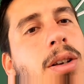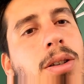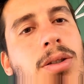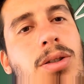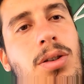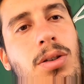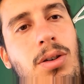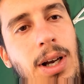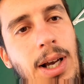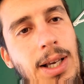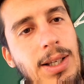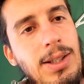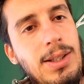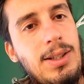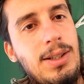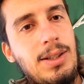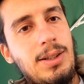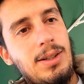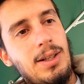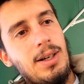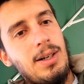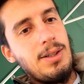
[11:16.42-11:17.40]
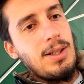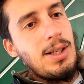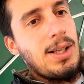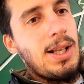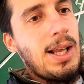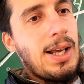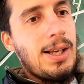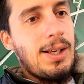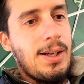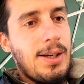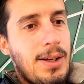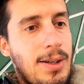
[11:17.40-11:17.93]
So guys, there's
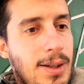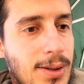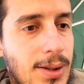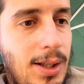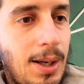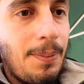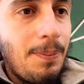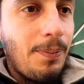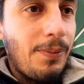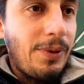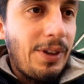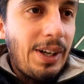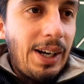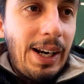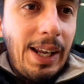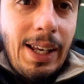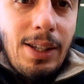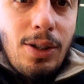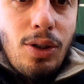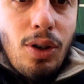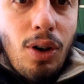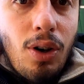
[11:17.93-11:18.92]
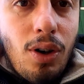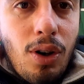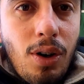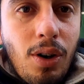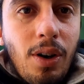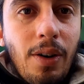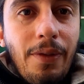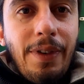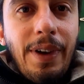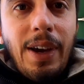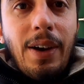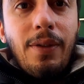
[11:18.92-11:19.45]
like some tricks
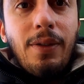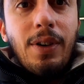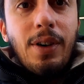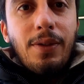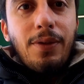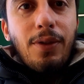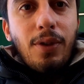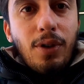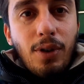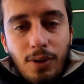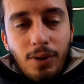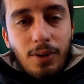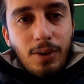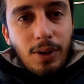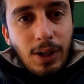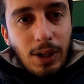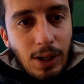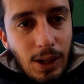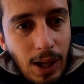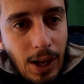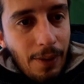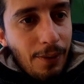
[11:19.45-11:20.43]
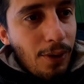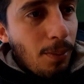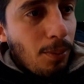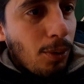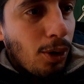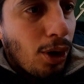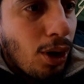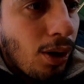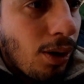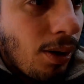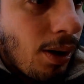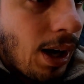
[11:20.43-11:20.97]
or favor for from
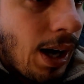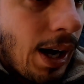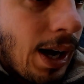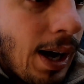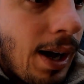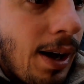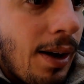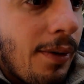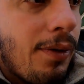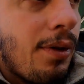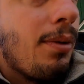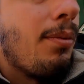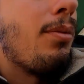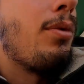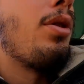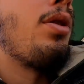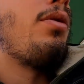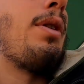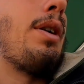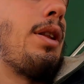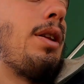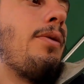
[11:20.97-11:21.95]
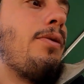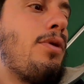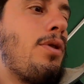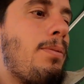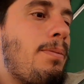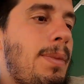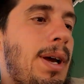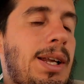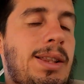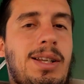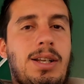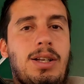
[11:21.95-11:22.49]
Glovo and
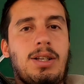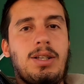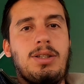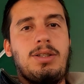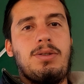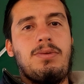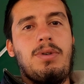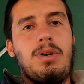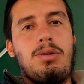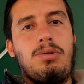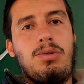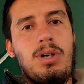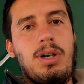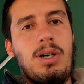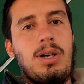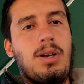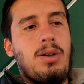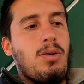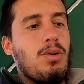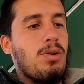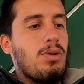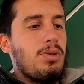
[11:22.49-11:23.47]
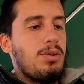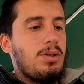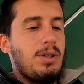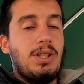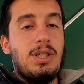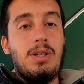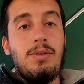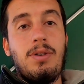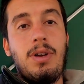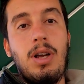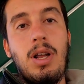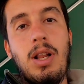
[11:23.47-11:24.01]
from McDonald's. When you are
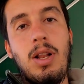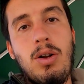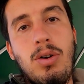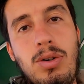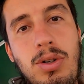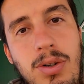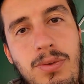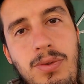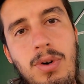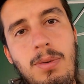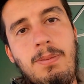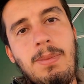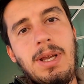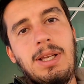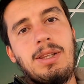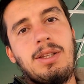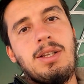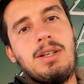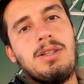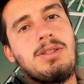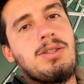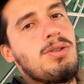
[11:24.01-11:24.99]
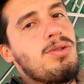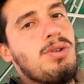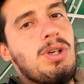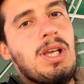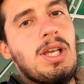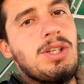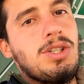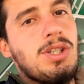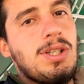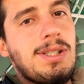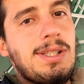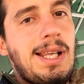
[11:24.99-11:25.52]
receiving an order from McDonald's, you
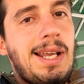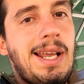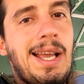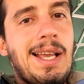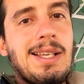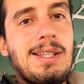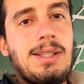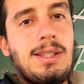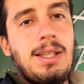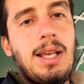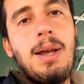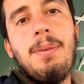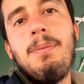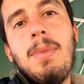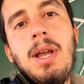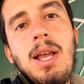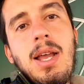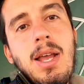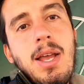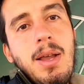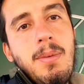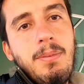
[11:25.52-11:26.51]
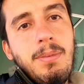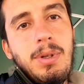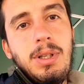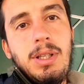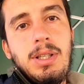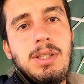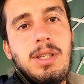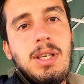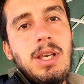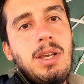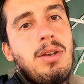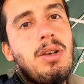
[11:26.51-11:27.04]
can just like ask them,
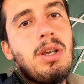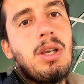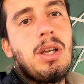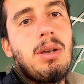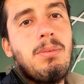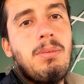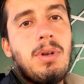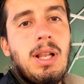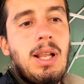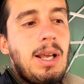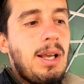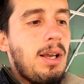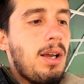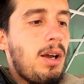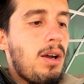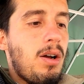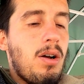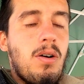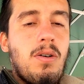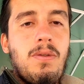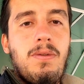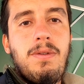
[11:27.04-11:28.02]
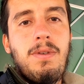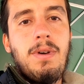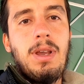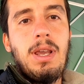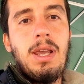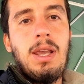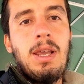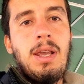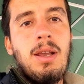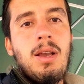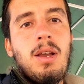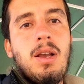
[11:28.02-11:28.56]
please can you give me like a
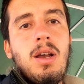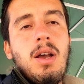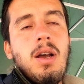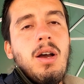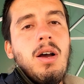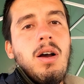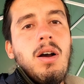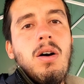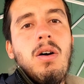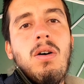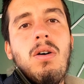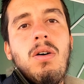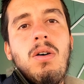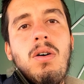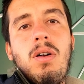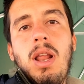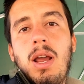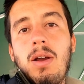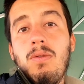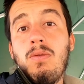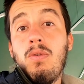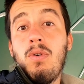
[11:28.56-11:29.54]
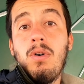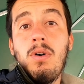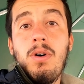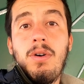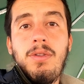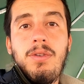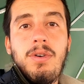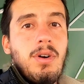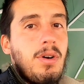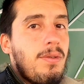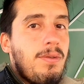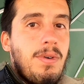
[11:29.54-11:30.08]
coffee or like
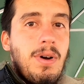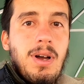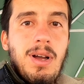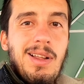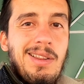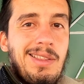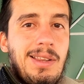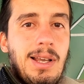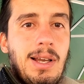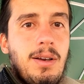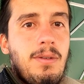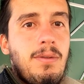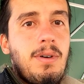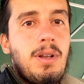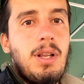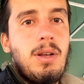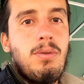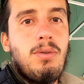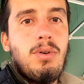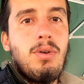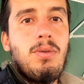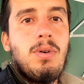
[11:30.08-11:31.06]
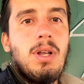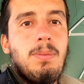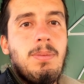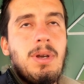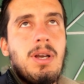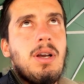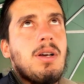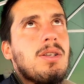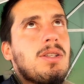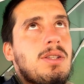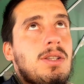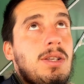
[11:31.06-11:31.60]
water, Fanta, whatever you want,
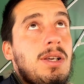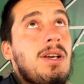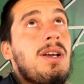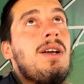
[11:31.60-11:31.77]
because